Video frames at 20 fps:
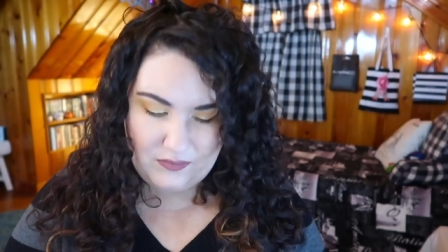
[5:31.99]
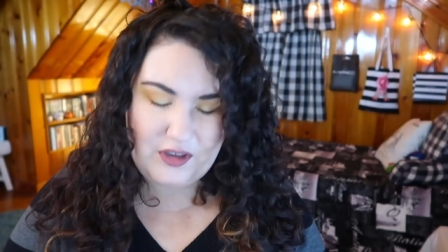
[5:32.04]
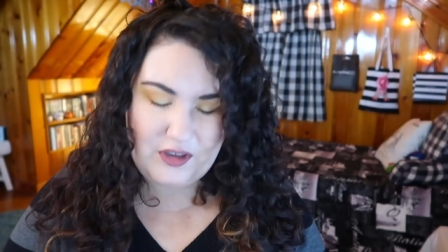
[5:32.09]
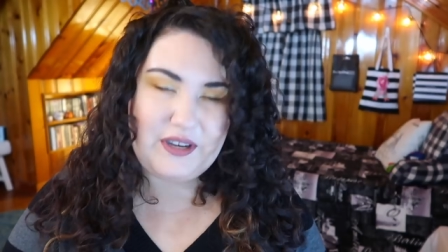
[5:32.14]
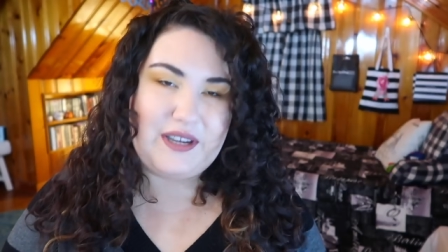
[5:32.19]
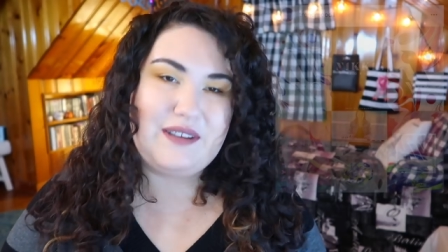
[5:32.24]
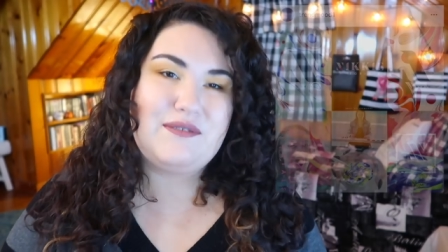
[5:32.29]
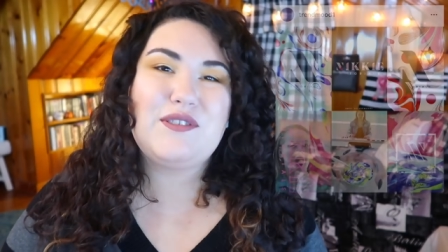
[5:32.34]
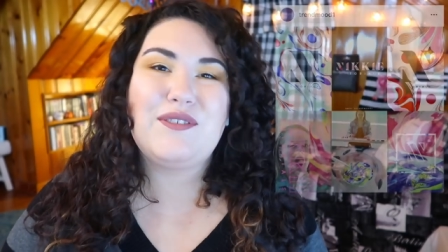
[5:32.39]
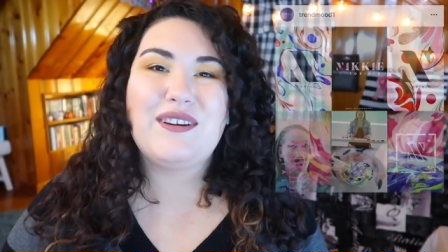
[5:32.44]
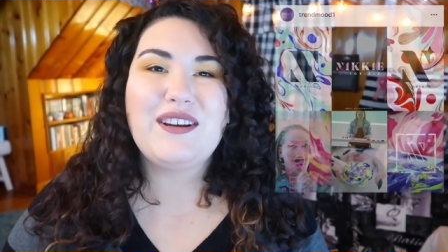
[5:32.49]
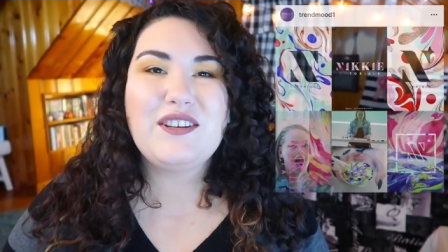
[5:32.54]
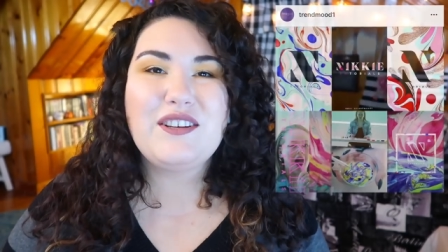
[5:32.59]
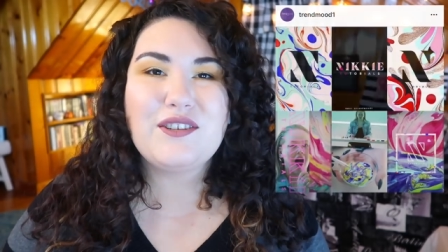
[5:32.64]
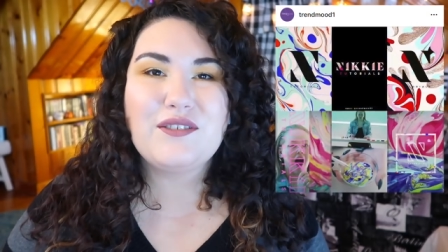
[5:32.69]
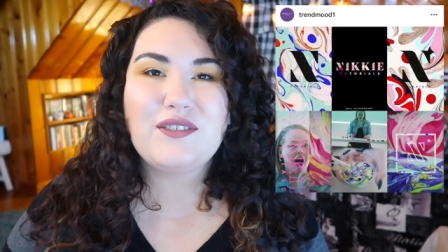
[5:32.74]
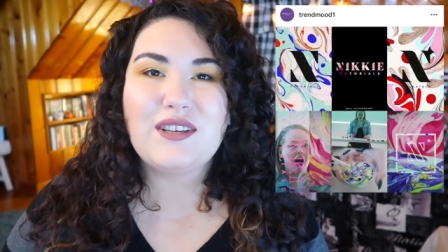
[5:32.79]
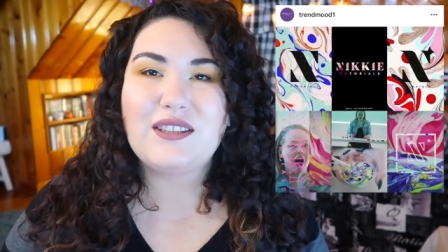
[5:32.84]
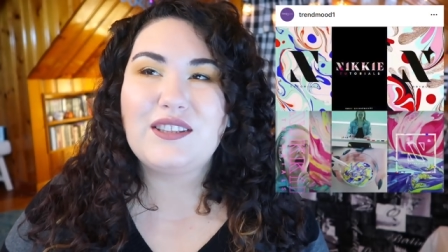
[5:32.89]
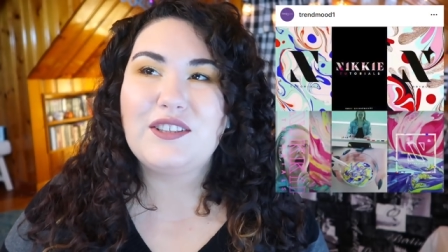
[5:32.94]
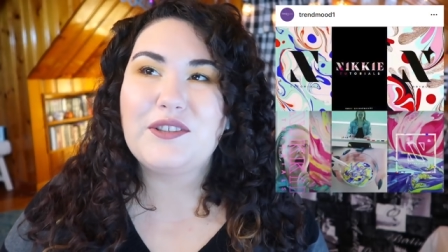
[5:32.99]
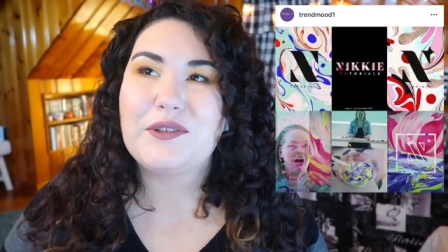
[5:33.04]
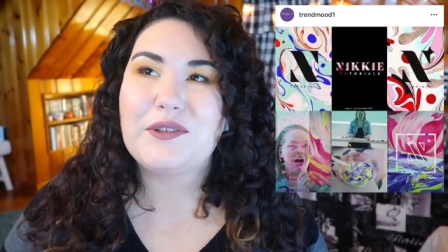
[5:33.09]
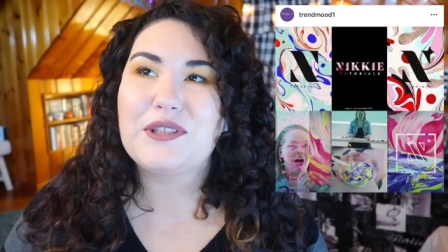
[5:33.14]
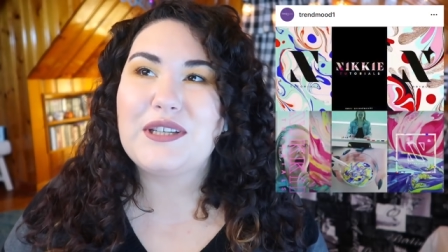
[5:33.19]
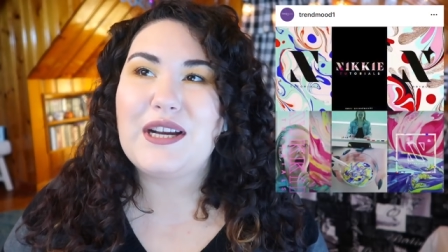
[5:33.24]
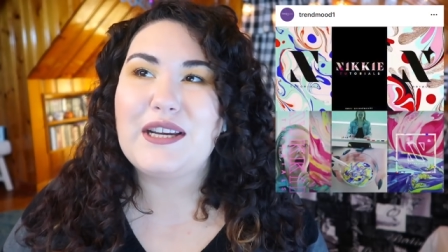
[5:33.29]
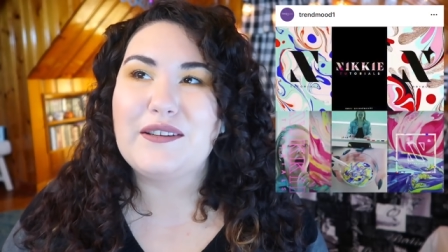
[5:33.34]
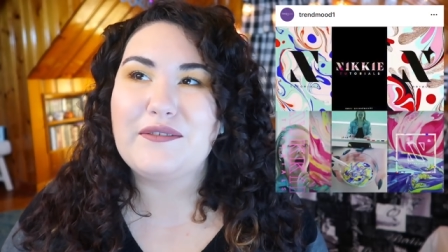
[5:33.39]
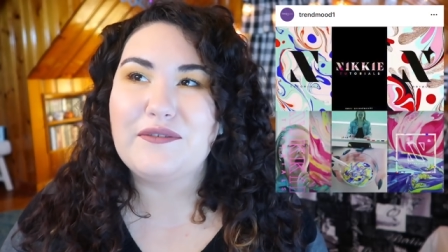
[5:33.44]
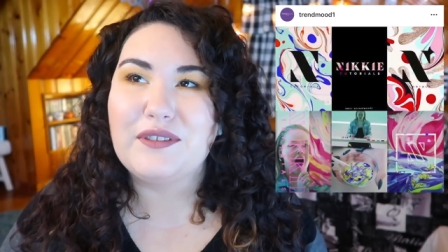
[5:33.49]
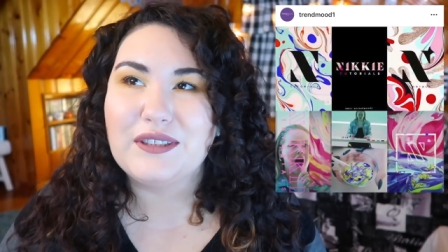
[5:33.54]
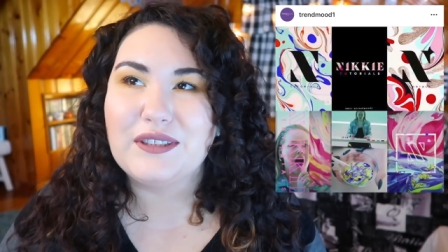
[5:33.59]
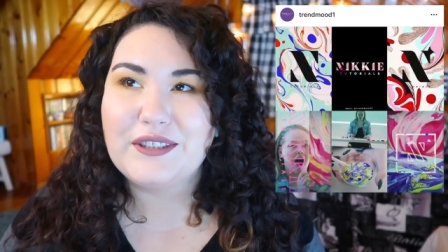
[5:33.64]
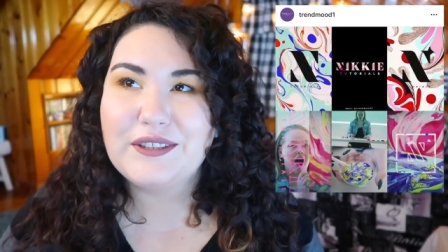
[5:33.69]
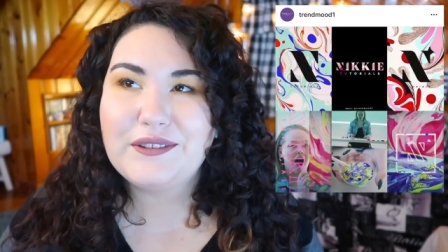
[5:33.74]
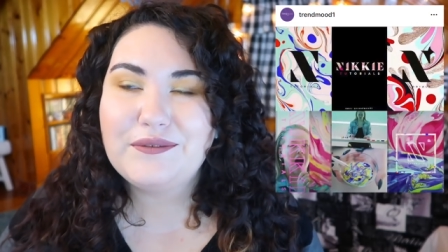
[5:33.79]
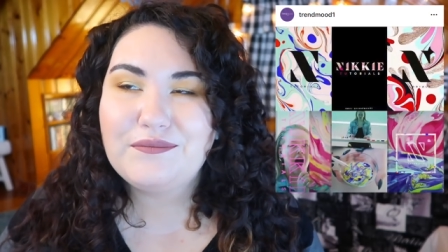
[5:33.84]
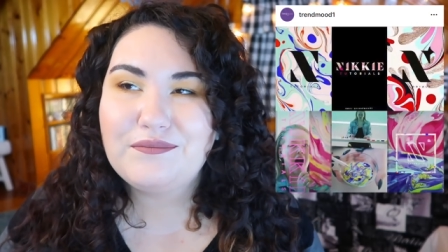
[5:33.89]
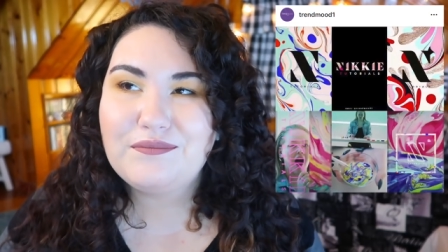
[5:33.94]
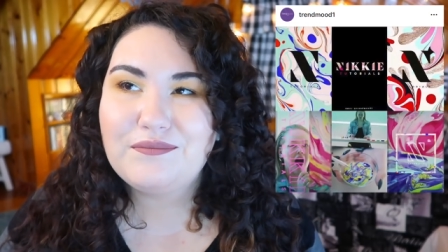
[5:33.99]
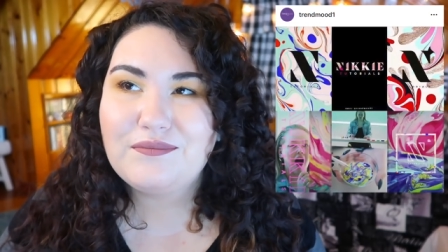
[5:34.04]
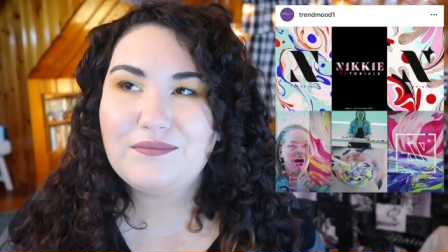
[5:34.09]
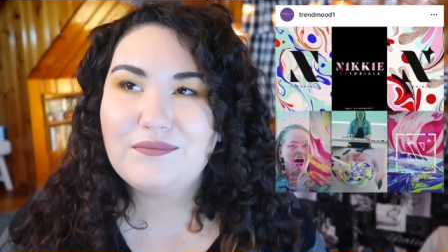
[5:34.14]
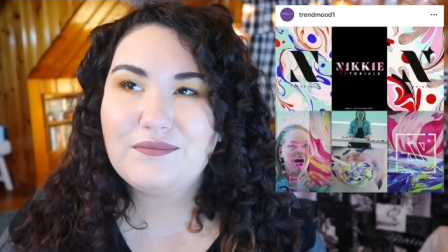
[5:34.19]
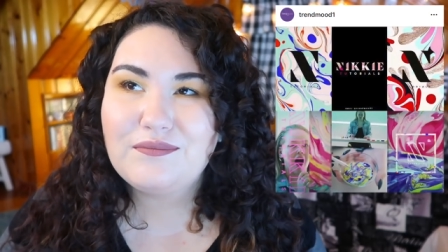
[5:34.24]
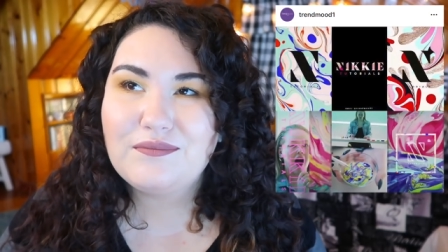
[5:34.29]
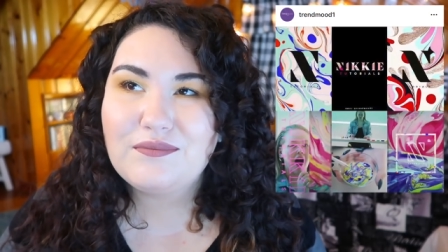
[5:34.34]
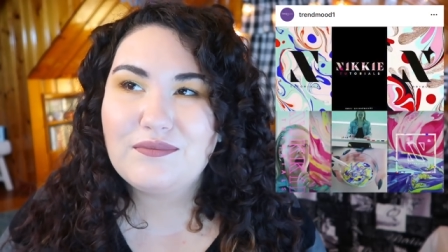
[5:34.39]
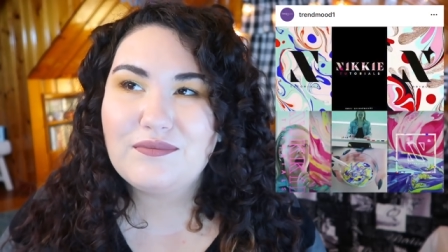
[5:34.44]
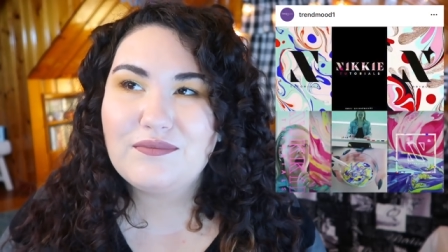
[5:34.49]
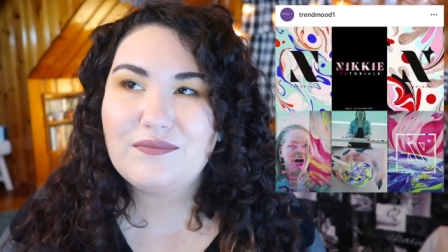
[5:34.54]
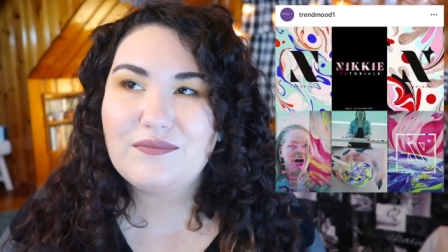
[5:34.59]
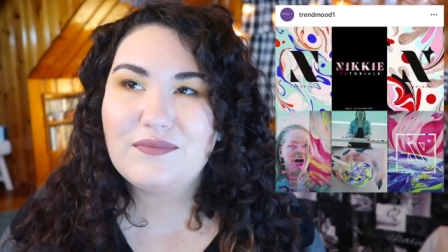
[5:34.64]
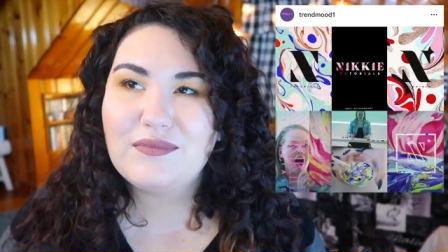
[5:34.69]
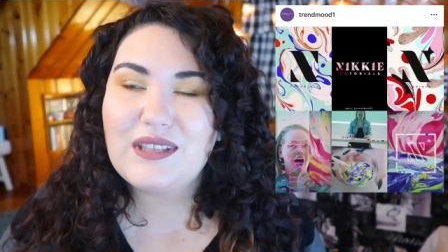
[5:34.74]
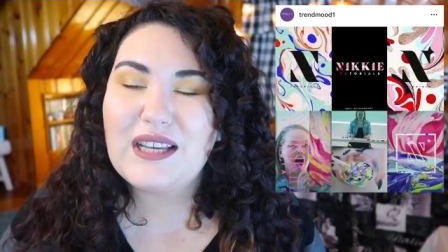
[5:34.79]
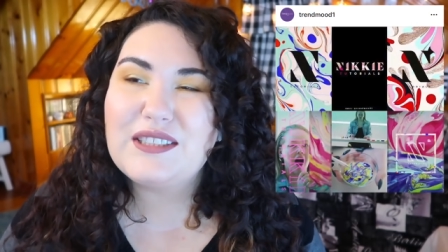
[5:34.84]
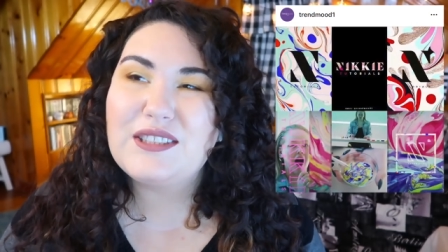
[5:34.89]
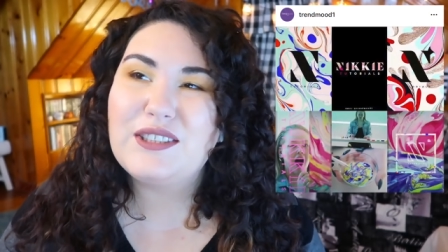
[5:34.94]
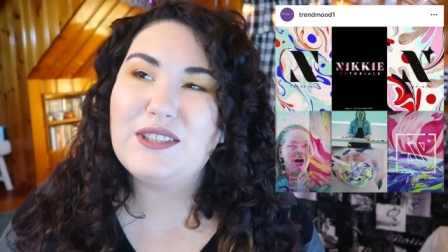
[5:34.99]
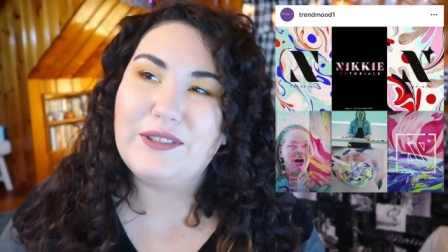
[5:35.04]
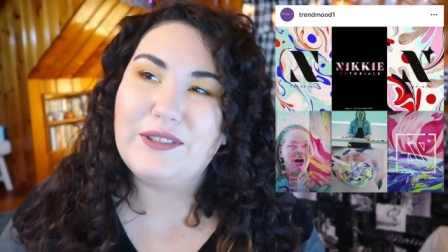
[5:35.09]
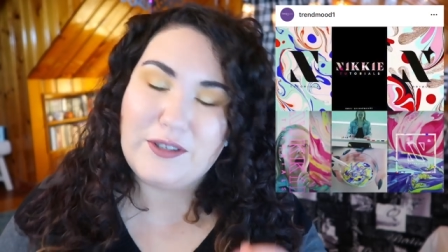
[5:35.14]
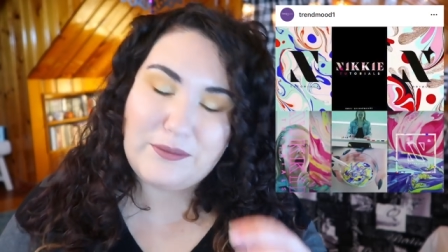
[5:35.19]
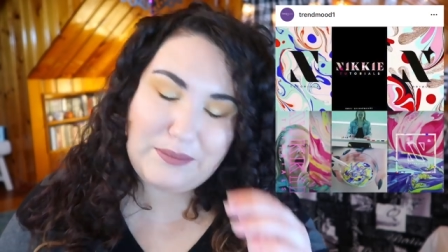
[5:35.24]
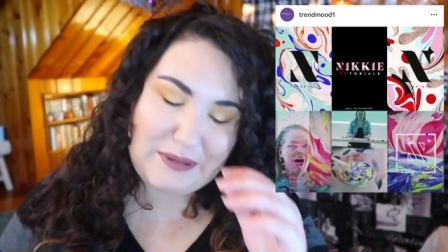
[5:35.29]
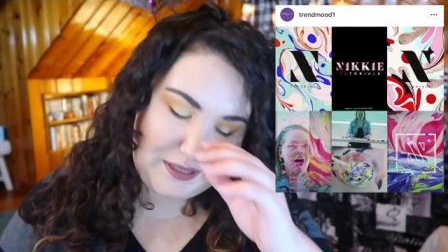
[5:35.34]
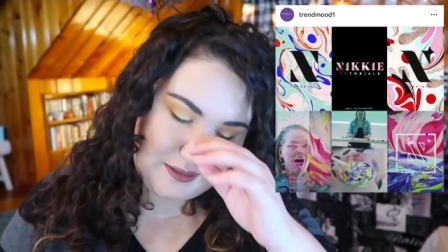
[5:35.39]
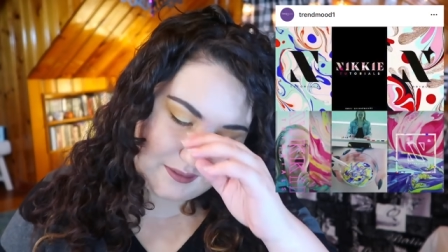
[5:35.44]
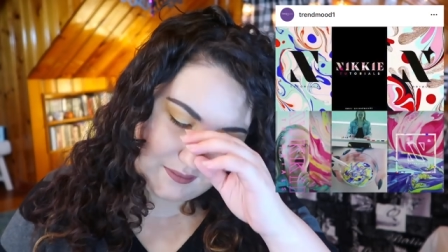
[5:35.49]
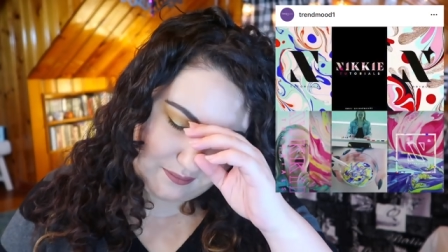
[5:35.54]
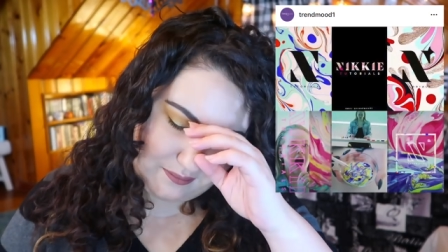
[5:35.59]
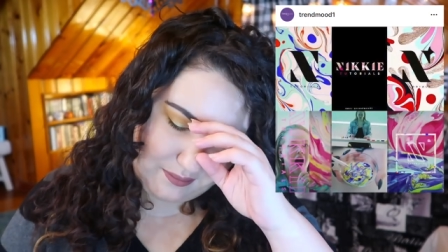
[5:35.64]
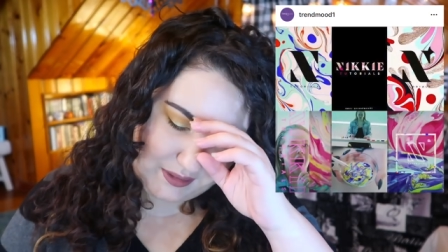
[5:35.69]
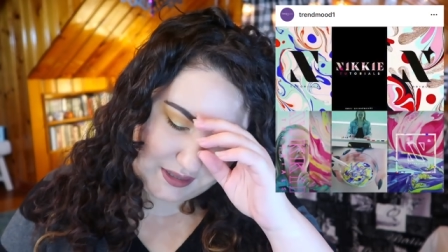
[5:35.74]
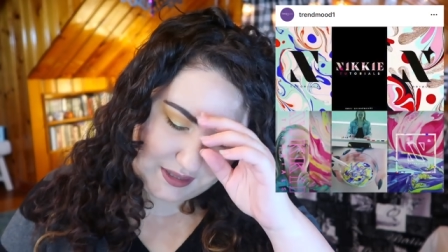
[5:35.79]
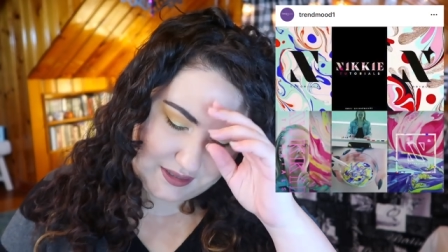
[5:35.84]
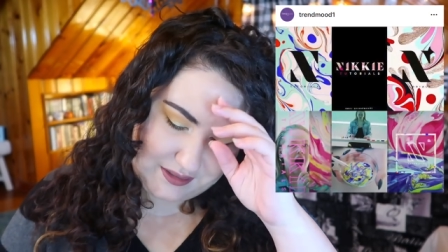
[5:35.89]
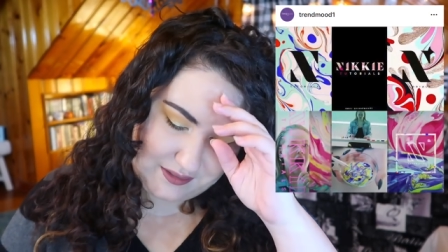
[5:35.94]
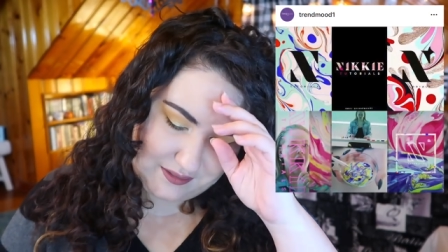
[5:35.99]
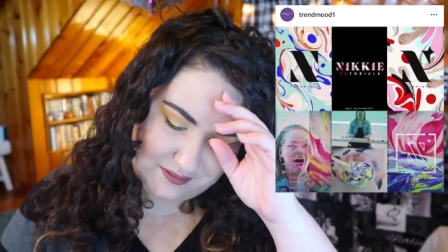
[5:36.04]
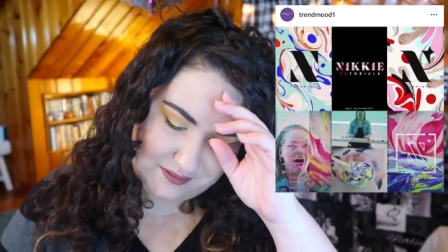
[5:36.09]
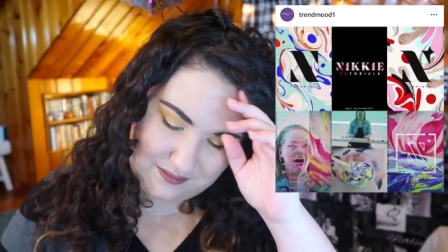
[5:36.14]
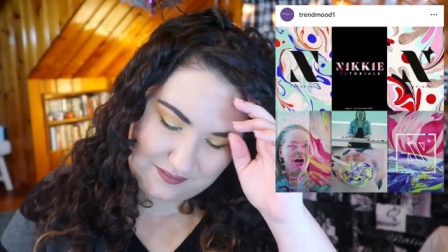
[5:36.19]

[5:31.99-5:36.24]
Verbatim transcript: Okay, so I also thought this was kind of really, not stupid, but